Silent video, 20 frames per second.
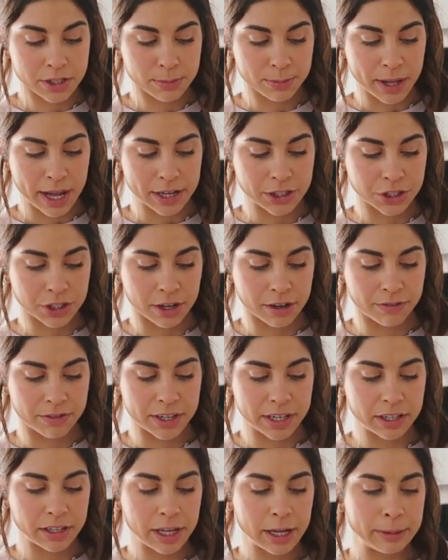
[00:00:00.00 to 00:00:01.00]
splash of
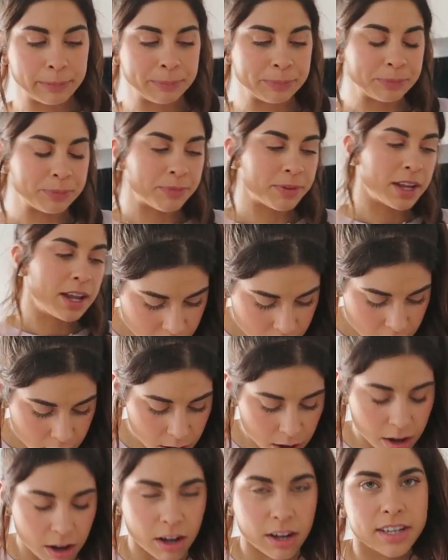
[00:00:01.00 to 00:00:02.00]
vanilla.
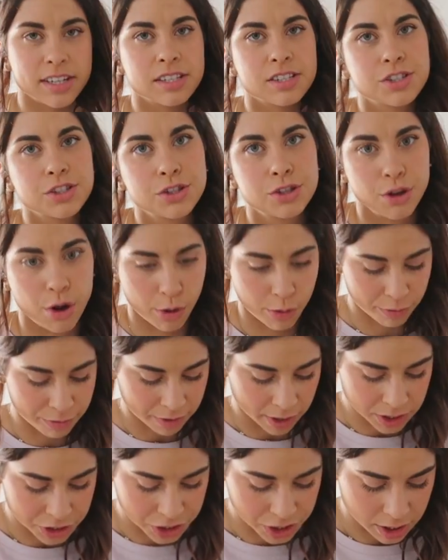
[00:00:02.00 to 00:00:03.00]
Oh, it's so
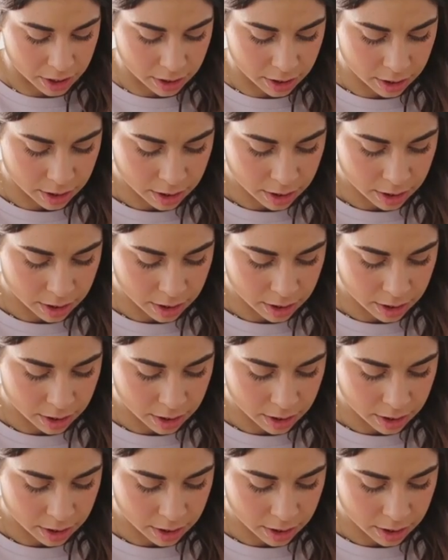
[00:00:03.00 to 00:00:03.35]
fudgy.